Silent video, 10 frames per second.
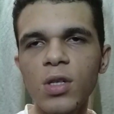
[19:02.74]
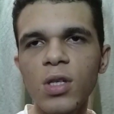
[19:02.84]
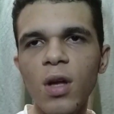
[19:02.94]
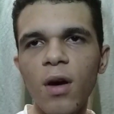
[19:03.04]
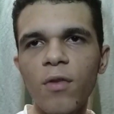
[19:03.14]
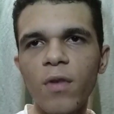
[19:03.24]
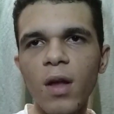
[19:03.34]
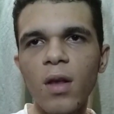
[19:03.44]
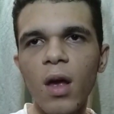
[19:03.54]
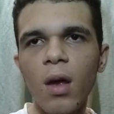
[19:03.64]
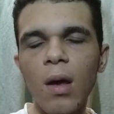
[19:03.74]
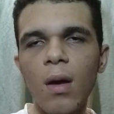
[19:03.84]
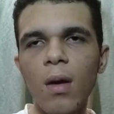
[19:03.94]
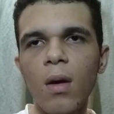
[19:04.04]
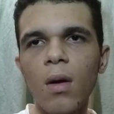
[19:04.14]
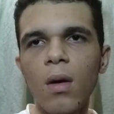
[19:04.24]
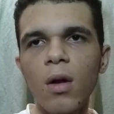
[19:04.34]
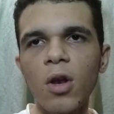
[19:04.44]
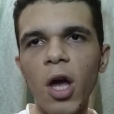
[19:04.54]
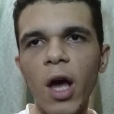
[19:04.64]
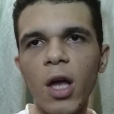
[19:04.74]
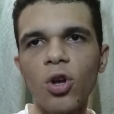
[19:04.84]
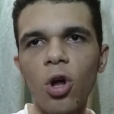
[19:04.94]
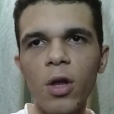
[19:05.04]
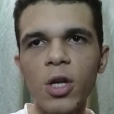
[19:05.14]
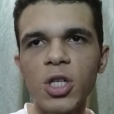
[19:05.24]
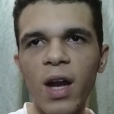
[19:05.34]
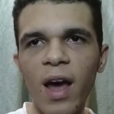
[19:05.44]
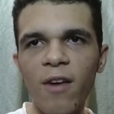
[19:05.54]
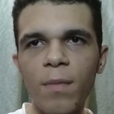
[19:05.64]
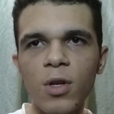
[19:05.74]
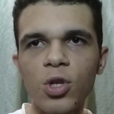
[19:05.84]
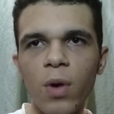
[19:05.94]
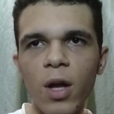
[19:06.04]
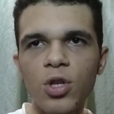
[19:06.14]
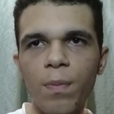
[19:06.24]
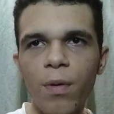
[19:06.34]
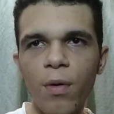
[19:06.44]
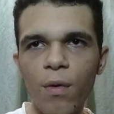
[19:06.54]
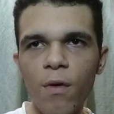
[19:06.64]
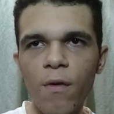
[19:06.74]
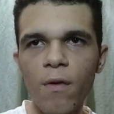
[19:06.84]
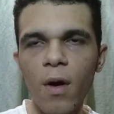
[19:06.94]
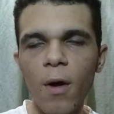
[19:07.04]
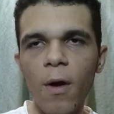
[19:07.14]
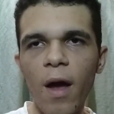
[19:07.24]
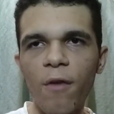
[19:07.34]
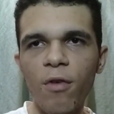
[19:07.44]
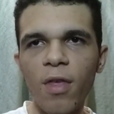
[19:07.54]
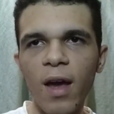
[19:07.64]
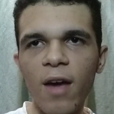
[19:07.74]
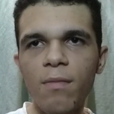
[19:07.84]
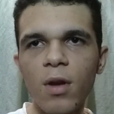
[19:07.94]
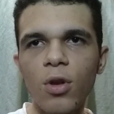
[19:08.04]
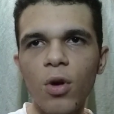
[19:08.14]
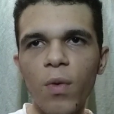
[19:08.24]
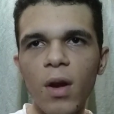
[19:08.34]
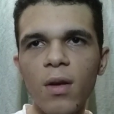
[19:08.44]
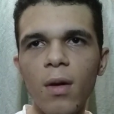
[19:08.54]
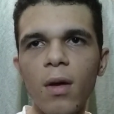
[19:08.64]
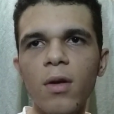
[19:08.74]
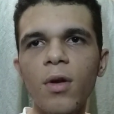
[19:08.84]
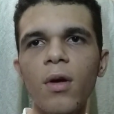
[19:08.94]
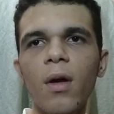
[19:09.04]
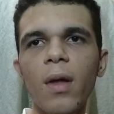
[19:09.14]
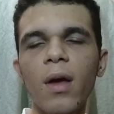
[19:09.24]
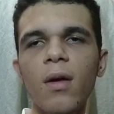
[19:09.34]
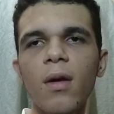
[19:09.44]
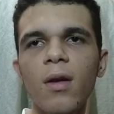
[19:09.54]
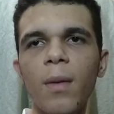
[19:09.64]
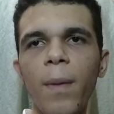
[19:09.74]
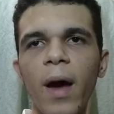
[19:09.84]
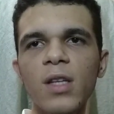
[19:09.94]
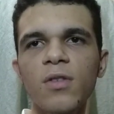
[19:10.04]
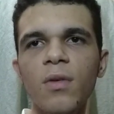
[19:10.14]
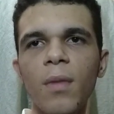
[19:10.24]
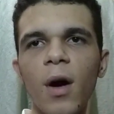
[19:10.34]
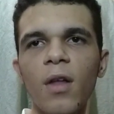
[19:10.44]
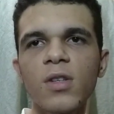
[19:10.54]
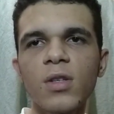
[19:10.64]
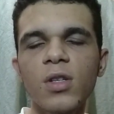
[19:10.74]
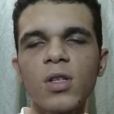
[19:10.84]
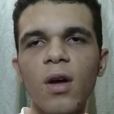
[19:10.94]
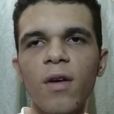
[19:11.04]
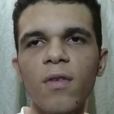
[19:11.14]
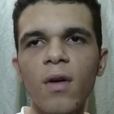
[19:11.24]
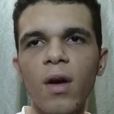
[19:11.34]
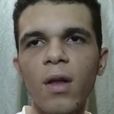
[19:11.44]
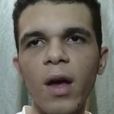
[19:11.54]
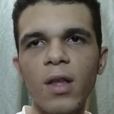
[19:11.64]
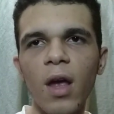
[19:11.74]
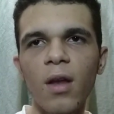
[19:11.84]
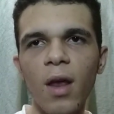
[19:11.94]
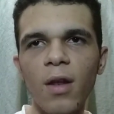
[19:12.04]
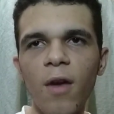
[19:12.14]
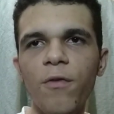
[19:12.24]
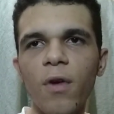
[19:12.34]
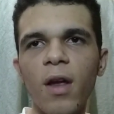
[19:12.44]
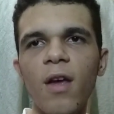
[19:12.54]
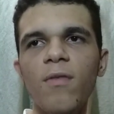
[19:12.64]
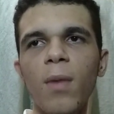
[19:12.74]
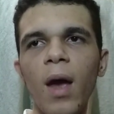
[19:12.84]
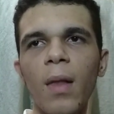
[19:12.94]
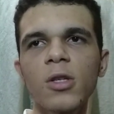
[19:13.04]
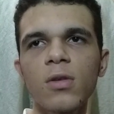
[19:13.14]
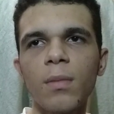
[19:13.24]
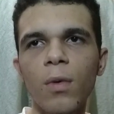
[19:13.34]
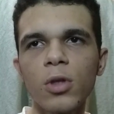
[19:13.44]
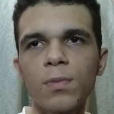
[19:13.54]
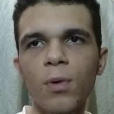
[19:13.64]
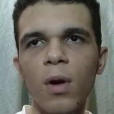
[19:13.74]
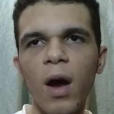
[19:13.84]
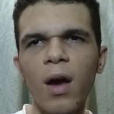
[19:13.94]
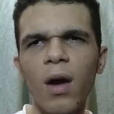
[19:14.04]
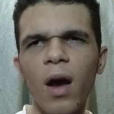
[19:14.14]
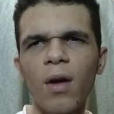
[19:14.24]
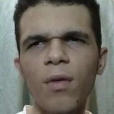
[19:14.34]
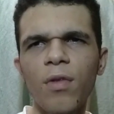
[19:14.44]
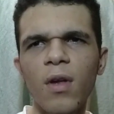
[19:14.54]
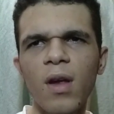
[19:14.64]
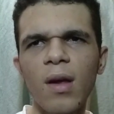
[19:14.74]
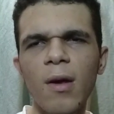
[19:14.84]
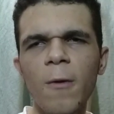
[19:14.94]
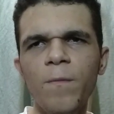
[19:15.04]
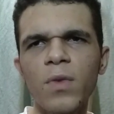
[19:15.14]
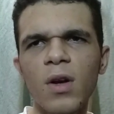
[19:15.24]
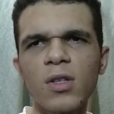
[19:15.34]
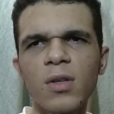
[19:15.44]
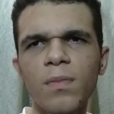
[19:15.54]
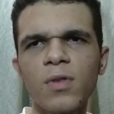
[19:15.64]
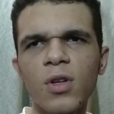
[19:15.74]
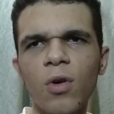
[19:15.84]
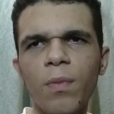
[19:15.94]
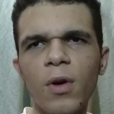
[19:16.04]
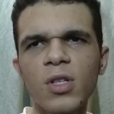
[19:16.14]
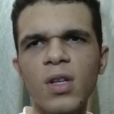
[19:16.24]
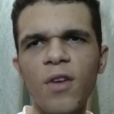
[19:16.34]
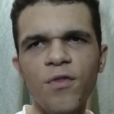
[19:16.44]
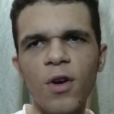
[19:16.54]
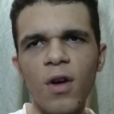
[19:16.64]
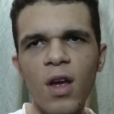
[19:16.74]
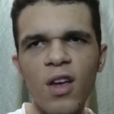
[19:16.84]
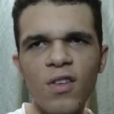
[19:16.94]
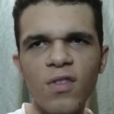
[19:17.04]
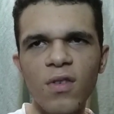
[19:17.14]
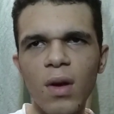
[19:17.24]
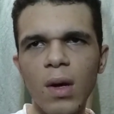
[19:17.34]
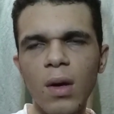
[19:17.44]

and stuff like they they acknowledge that I have been trying to prove everything I've been doing the, in the like in the past few months and stuff like they, they, they forgive me at least for the most part I, I don't think there's a single person if there is